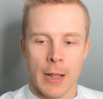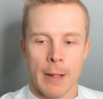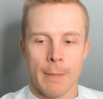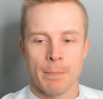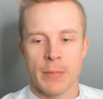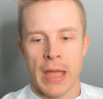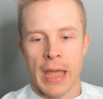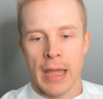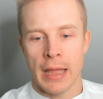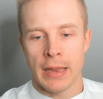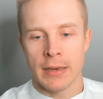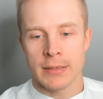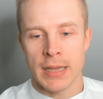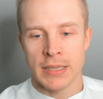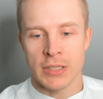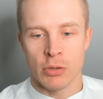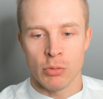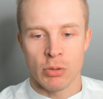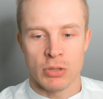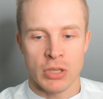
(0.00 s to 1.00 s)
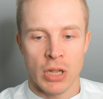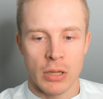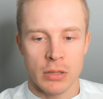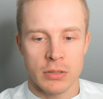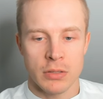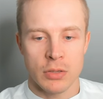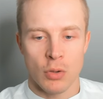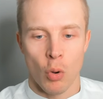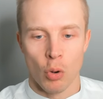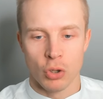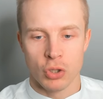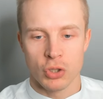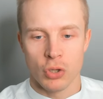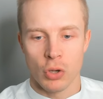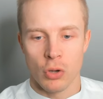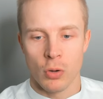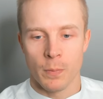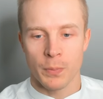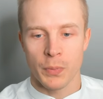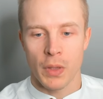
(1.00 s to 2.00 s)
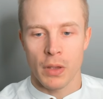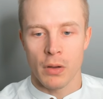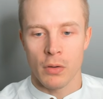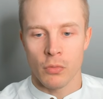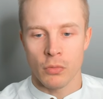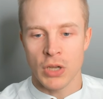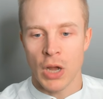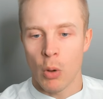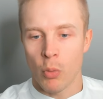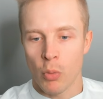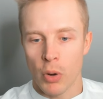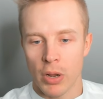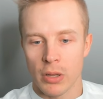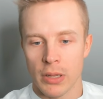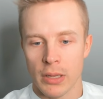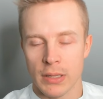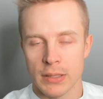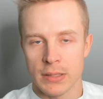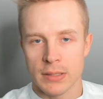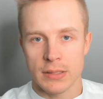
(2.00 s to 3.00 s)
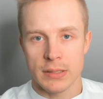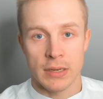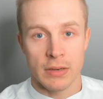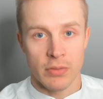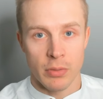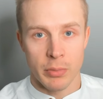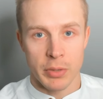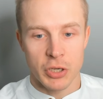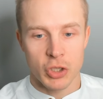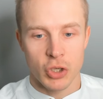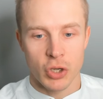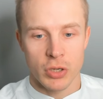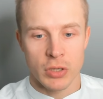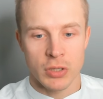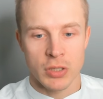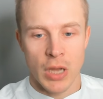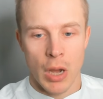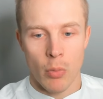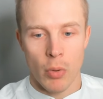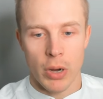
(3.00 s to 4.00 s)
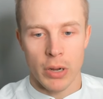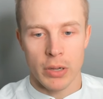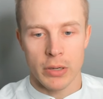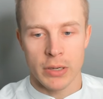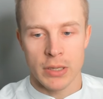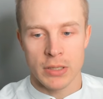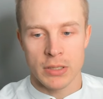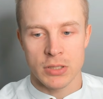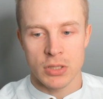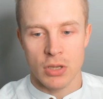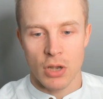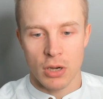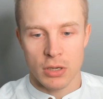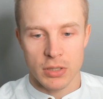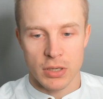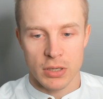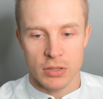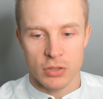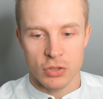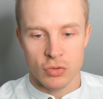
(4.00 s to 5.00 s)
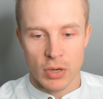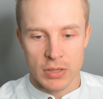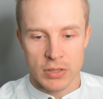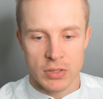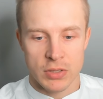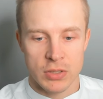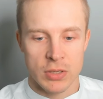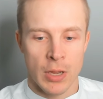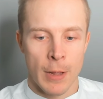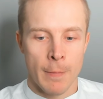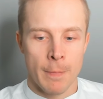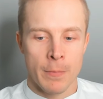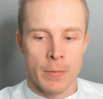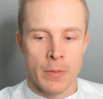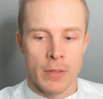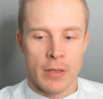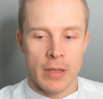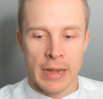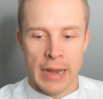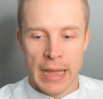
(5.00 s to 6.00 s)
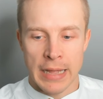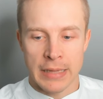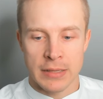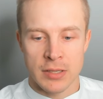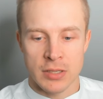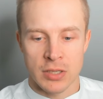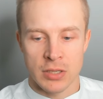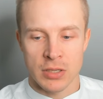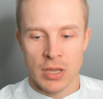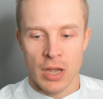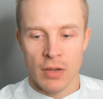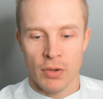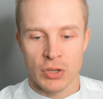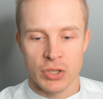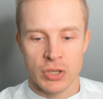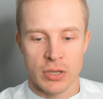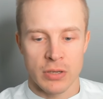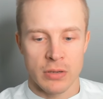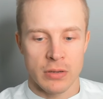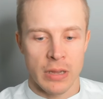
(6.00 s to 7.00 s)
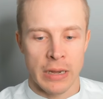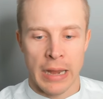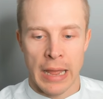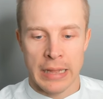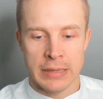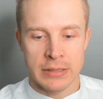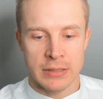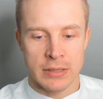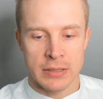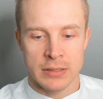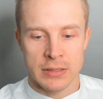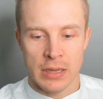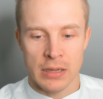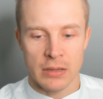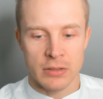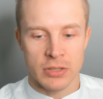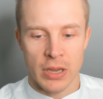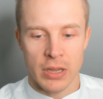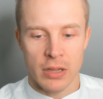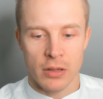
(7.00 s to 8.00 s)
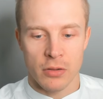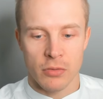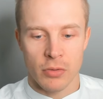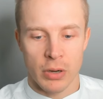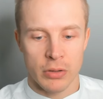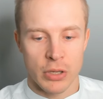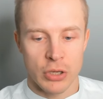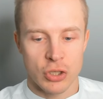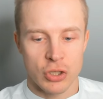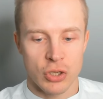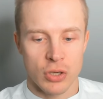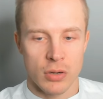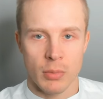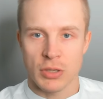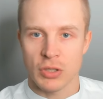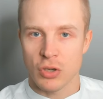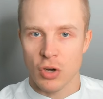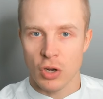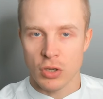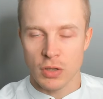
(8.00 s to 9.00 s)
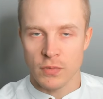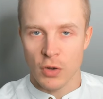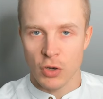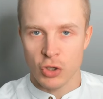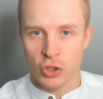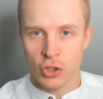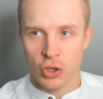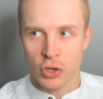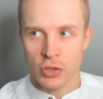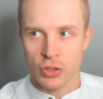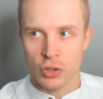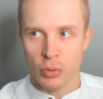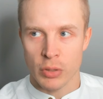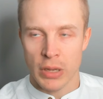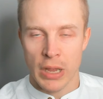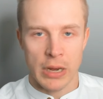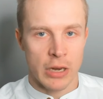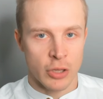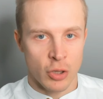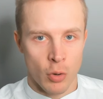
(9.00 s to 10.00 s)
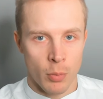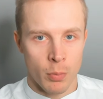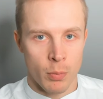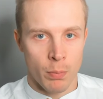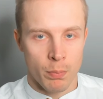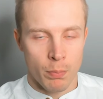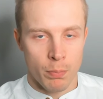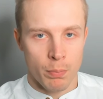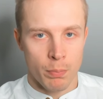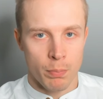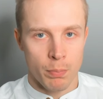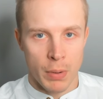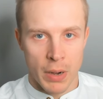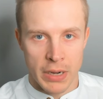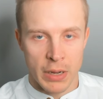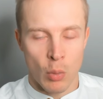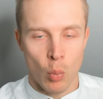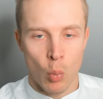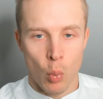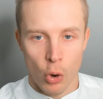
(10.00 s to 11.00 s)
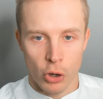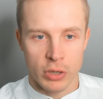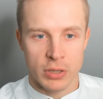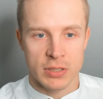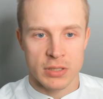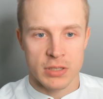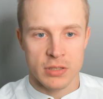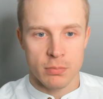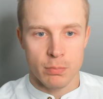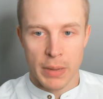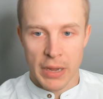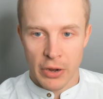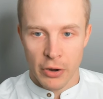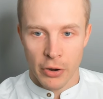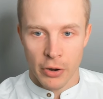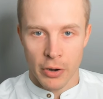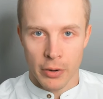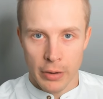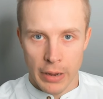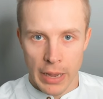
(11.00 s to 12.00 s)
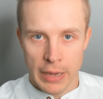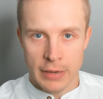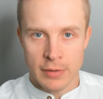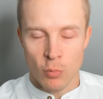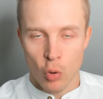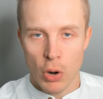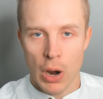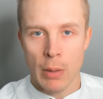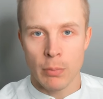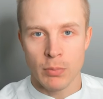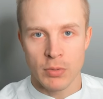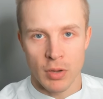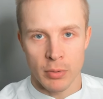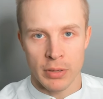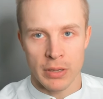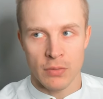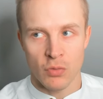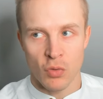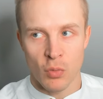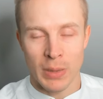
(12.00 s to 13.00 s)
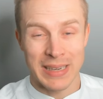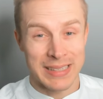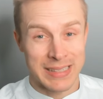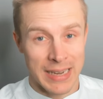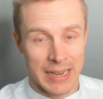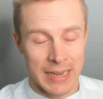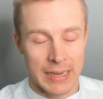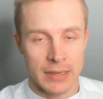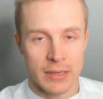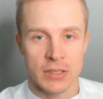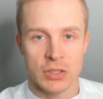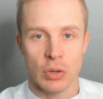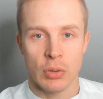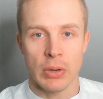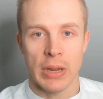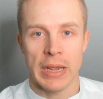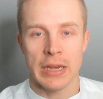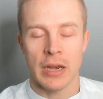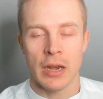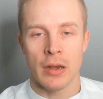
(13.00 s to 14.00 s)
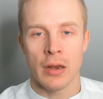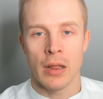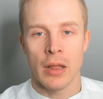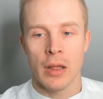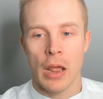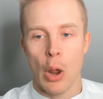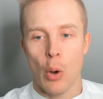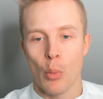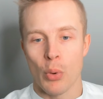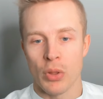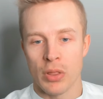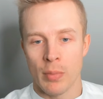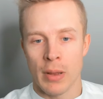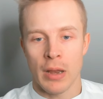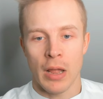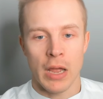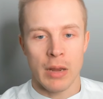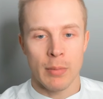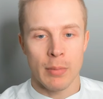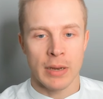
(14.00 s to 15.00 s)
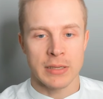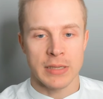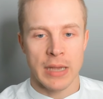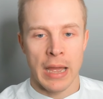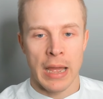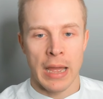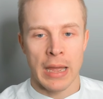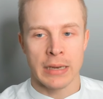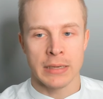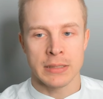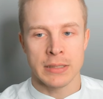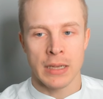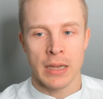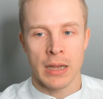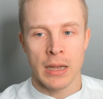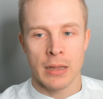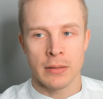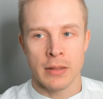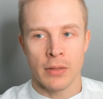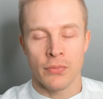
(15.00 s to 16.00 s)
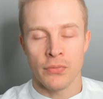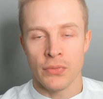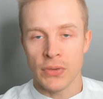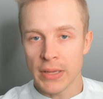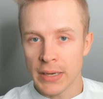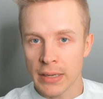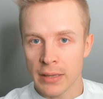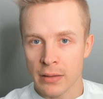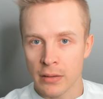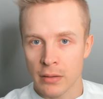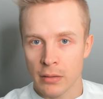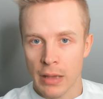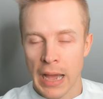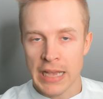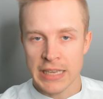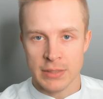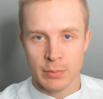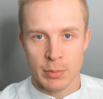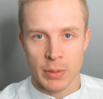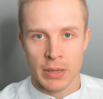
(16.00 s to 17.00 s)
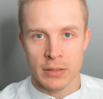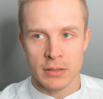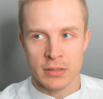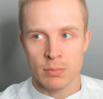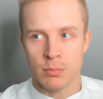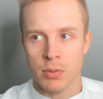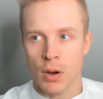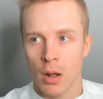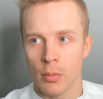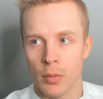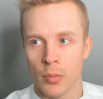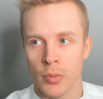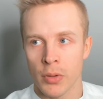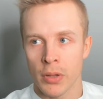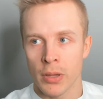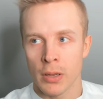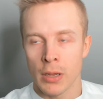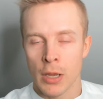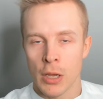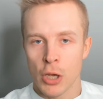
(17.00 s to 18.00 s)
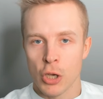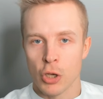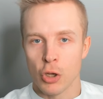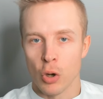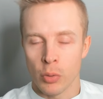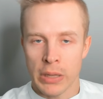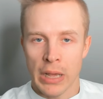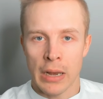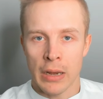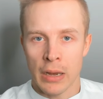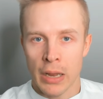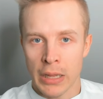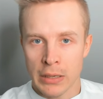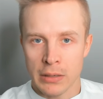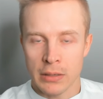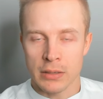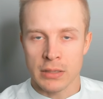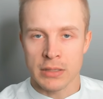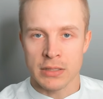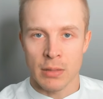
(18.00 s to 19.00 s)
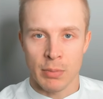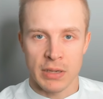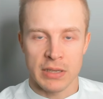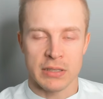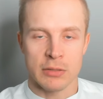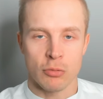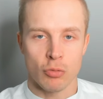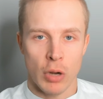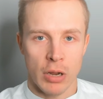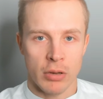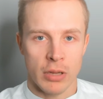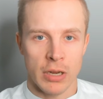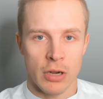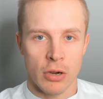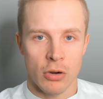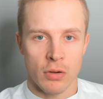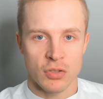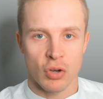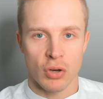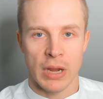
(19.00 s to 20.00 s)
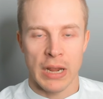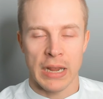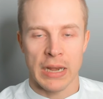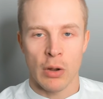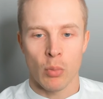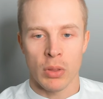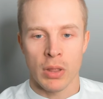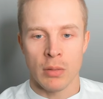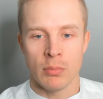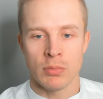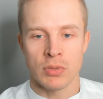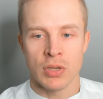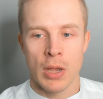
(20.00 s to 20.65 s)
and as a result also downregulates inflammation, downregulates oxidative stress, enhances autophagy, enhances cell cycle regulation, mitochondrial function. So yeah, your body works better and more optimally if you maintain the circadian rhythm alignment, and the feeding aspect is probably, light is the biggest regulator of circadian rhythms,